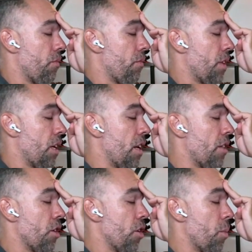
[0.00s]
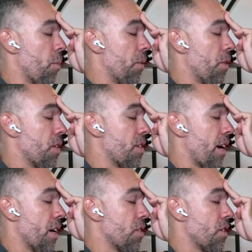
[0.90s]
And then another note about this
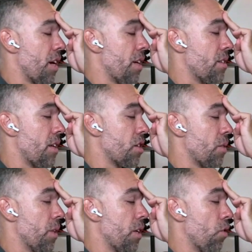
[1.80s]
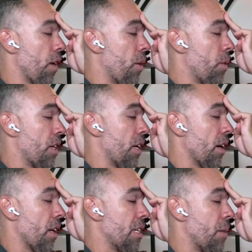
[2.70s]
exercise is actually really
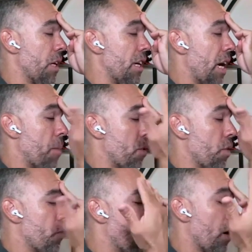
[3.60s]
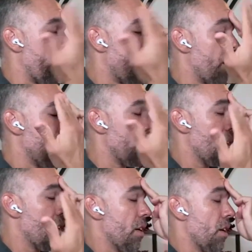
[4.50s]
grounding. Anytime we cap the forehead
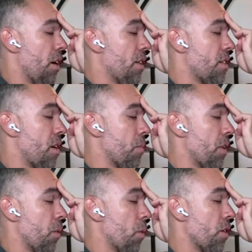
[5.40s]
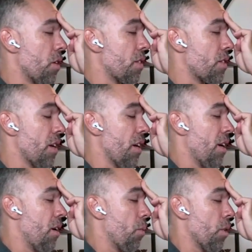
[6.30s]
on something, whether
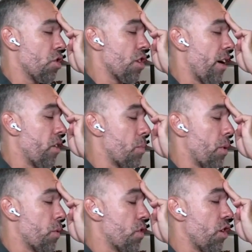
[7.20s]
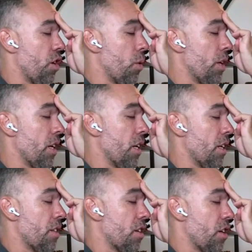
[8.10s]
we're in child's pose in yoga,
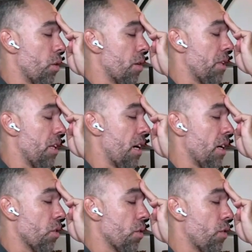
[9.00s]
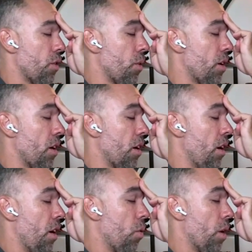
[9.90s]
it's a yoga block or the floor,
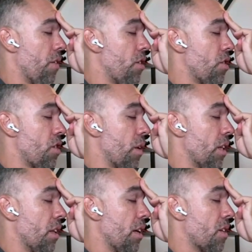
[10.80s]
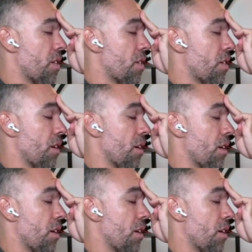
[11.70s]
or even just doing this,